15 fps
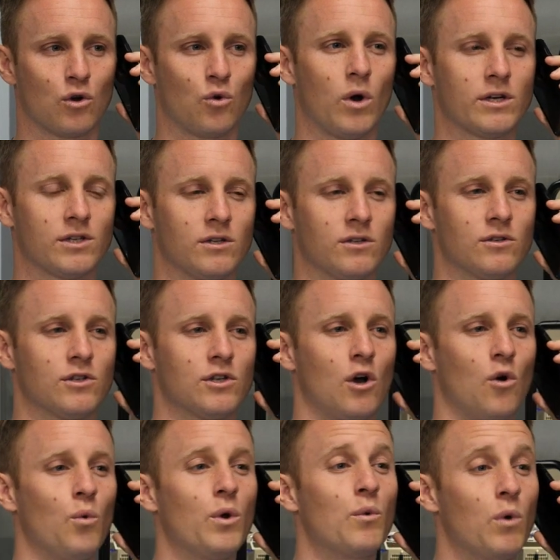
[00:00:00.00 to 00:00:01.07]
Good question.
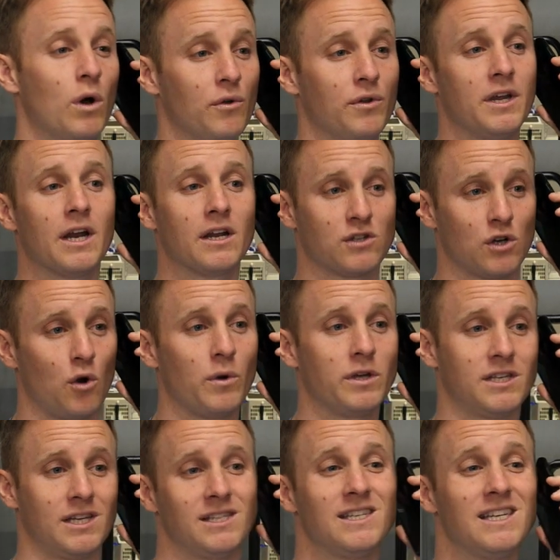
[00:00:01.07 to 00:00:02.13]
So we will need, as
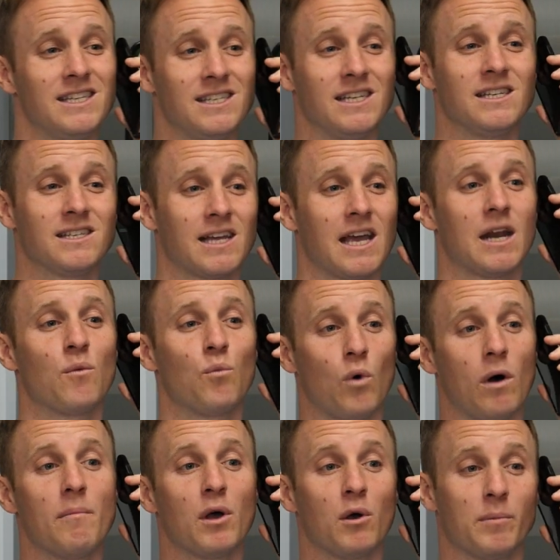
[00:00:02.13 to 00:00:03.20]
always, a CT scan in
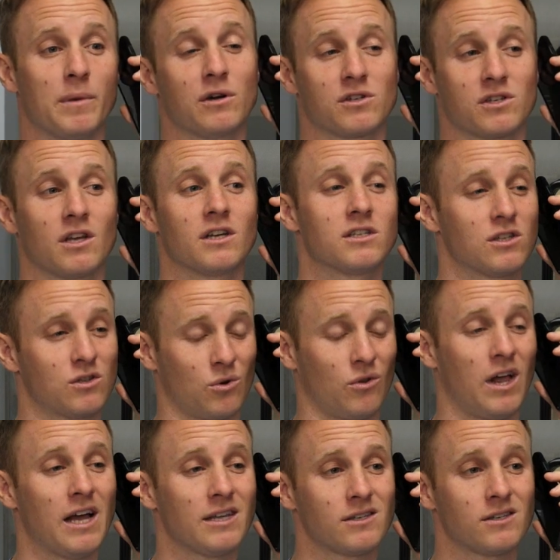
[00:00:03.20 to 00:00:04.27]
one millimeter slices or
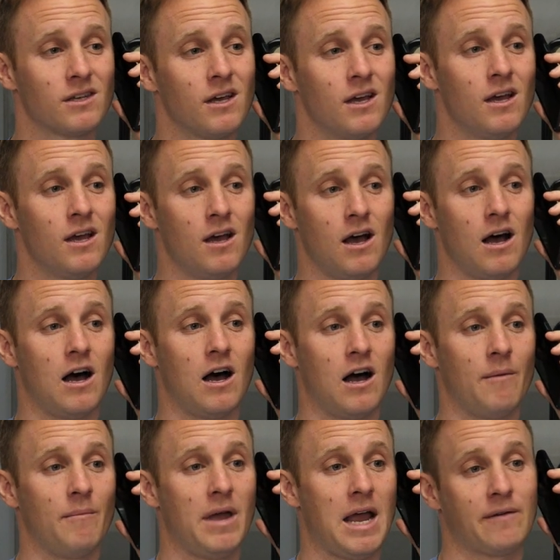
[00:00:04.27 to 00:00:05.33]
less.
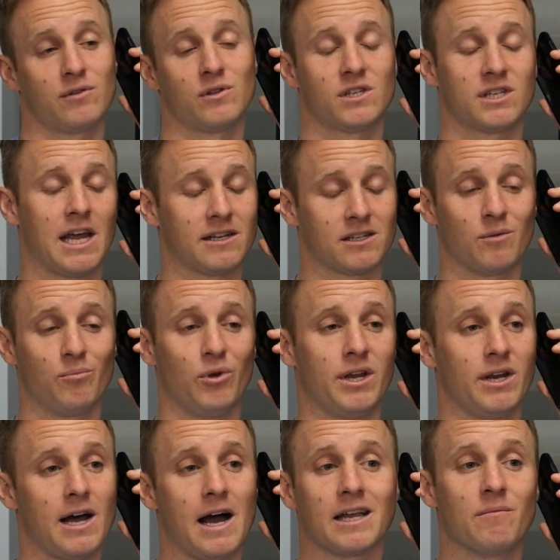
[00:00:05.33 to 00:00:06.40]
Um, after the scan's
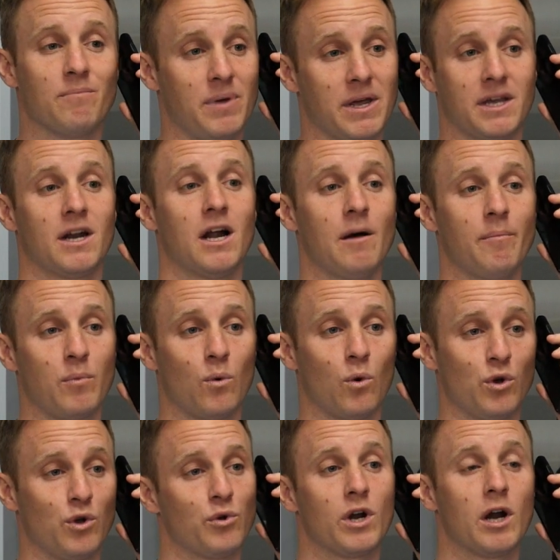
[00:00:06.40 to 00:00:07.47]
complete, I can pick it up
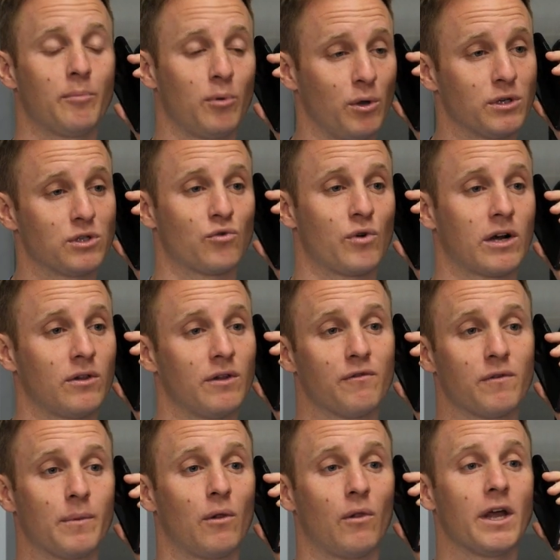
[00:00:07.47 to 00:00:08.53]
or you can upload it directly
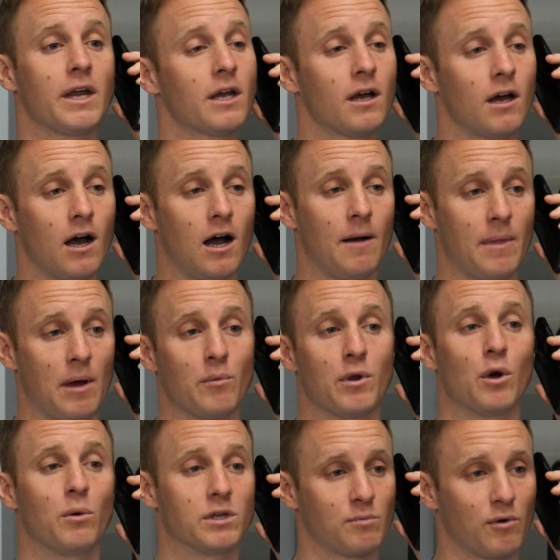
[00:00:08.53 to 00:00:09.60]
from the link um, that
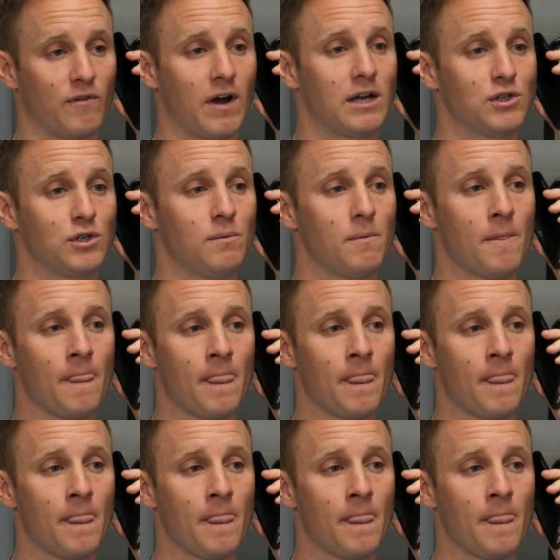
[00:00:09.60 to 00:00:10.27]
we always provide you.